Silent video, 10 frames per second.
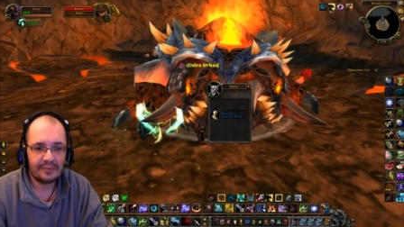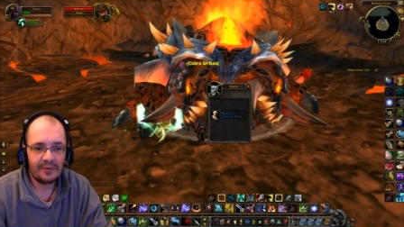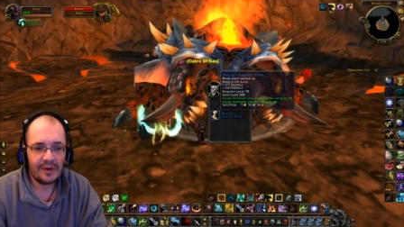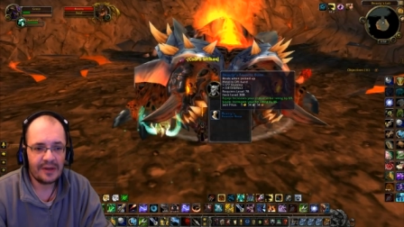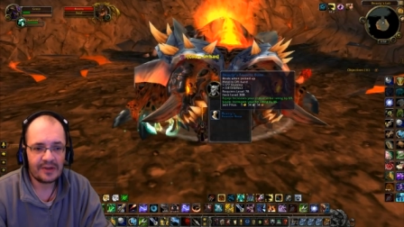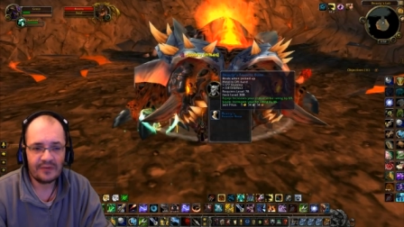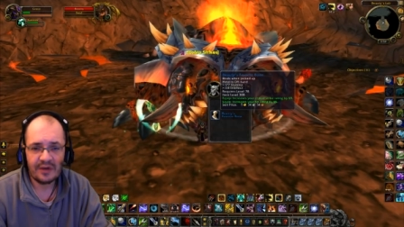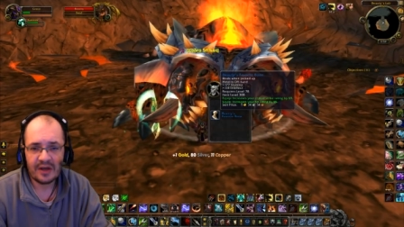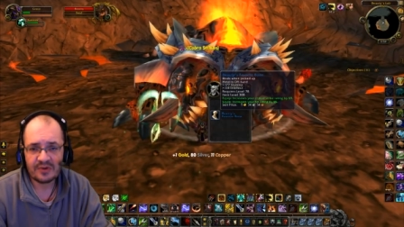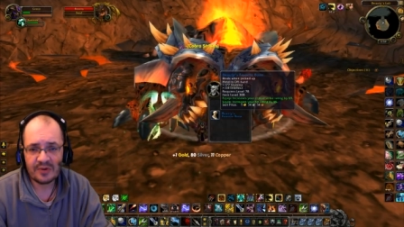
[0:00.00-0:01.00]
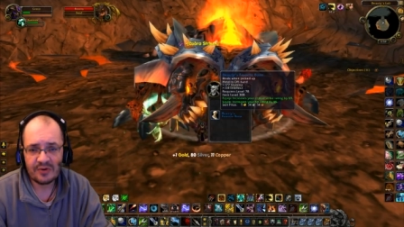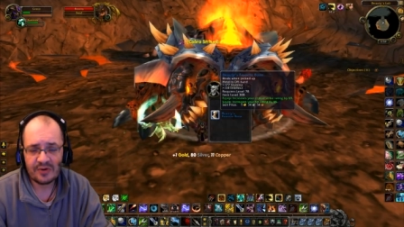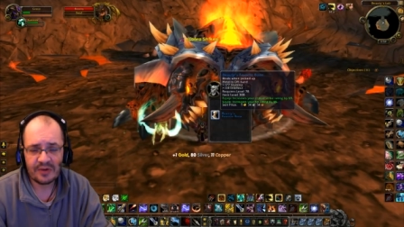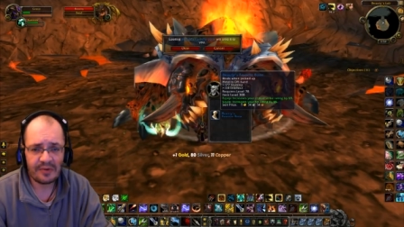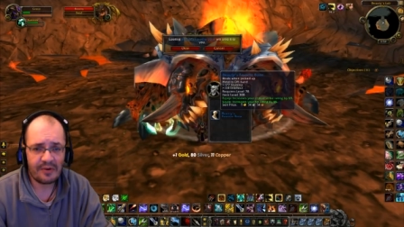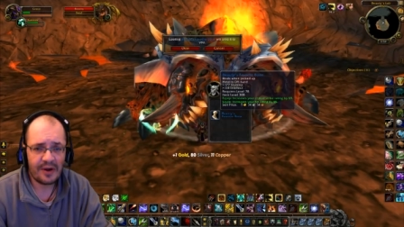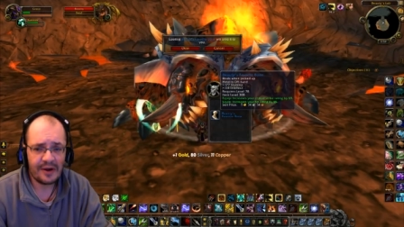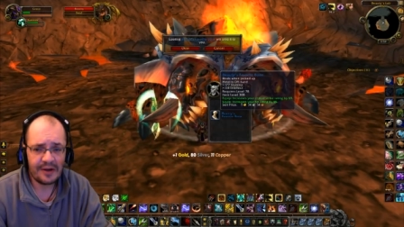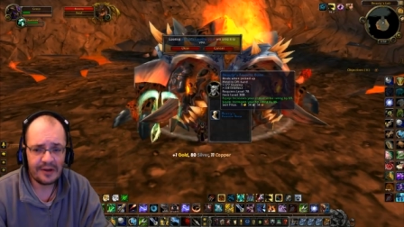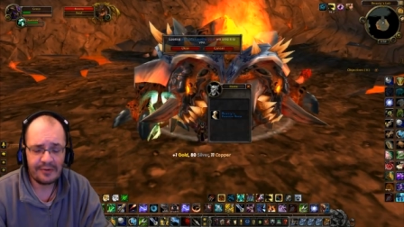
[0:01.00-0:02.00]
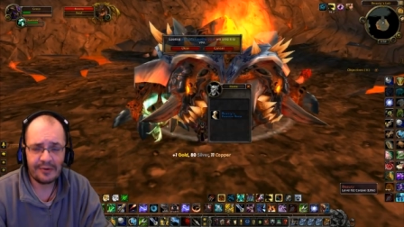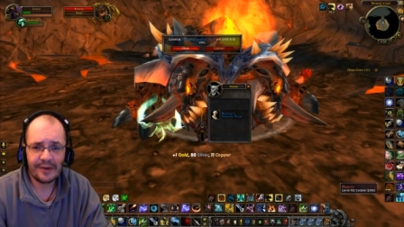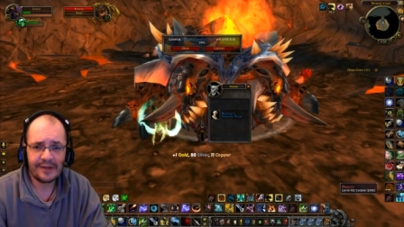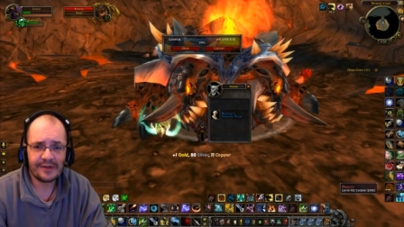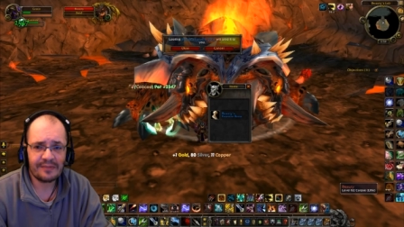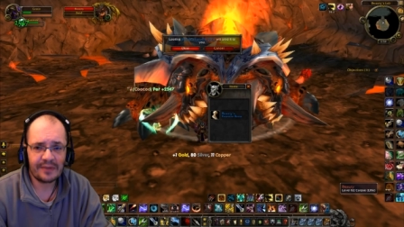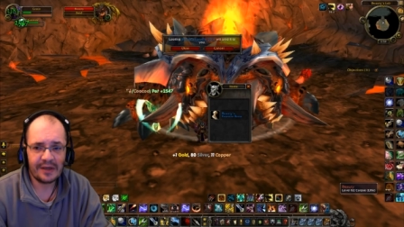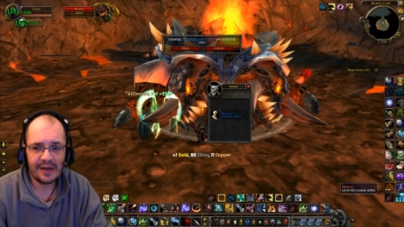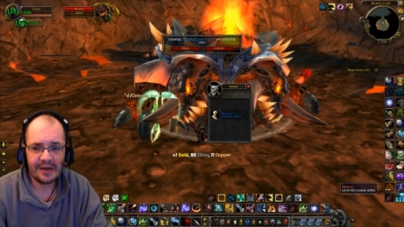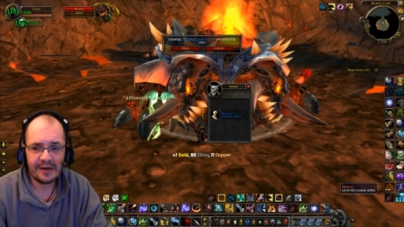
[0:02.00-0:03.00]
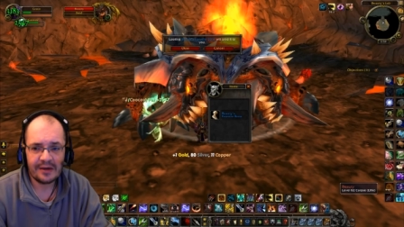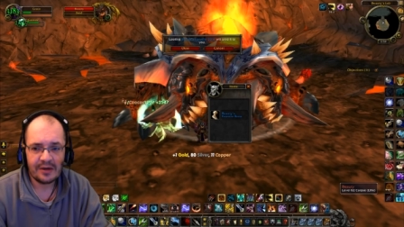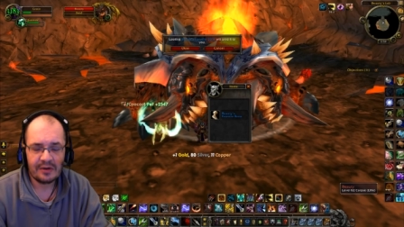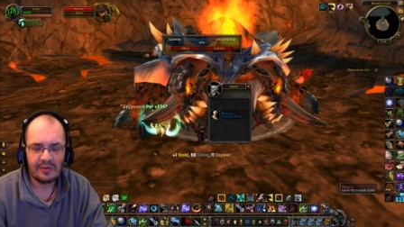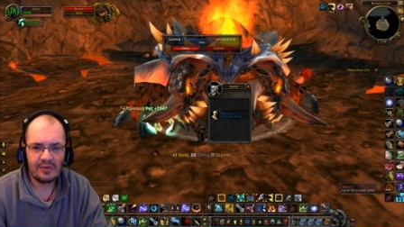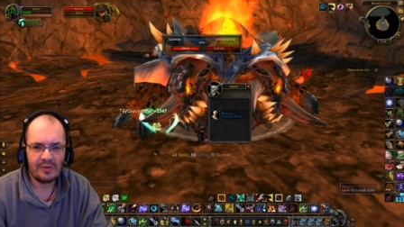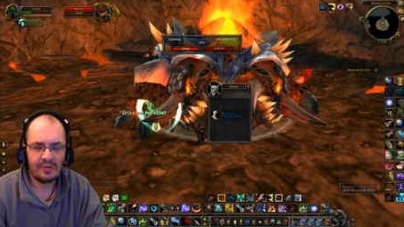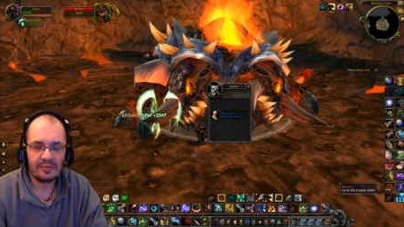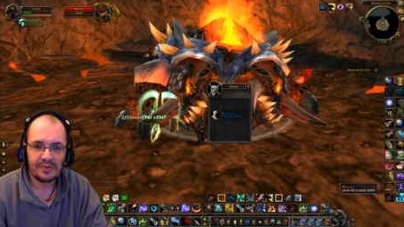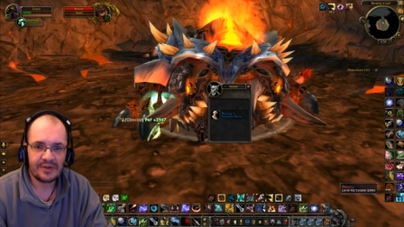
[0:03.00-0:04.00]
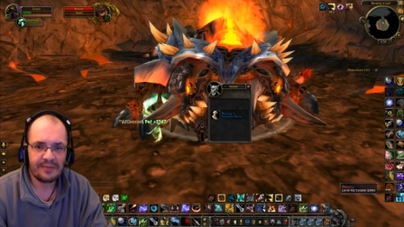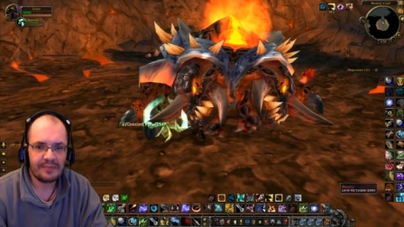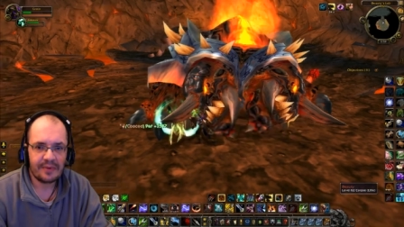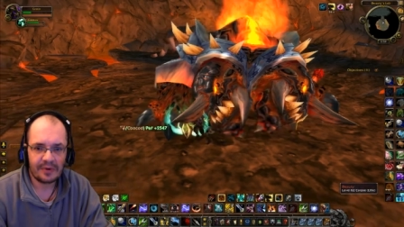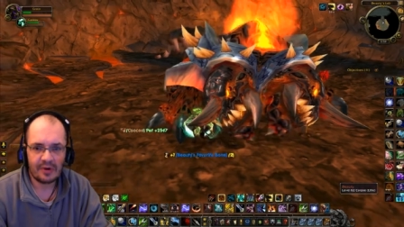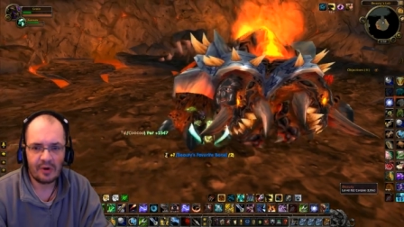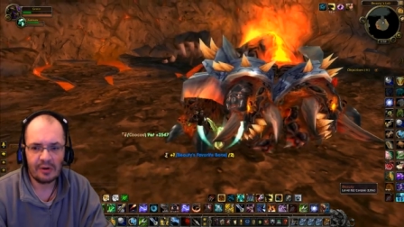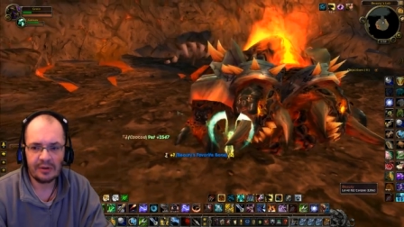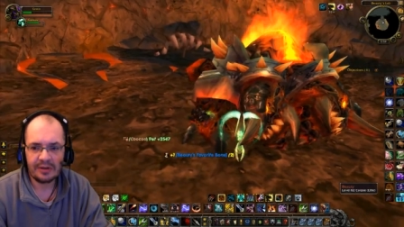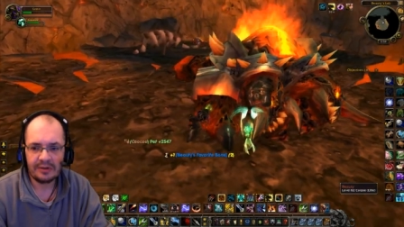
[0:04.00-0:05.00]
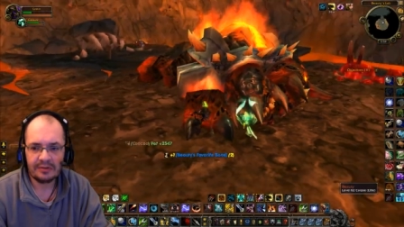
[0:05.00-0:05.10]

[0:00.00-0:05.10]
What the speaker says: Right, so if you guys want to do some grinding or get some gear or some gold,